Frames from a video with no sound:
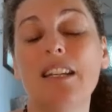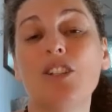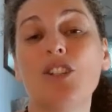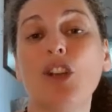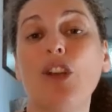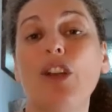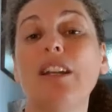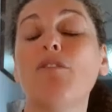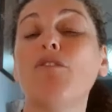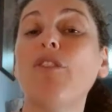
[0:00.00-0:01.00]
turn
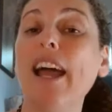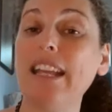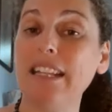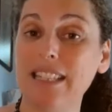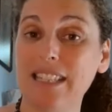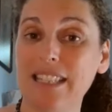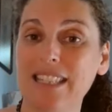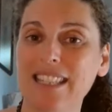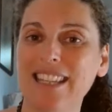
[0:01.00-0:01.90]
and face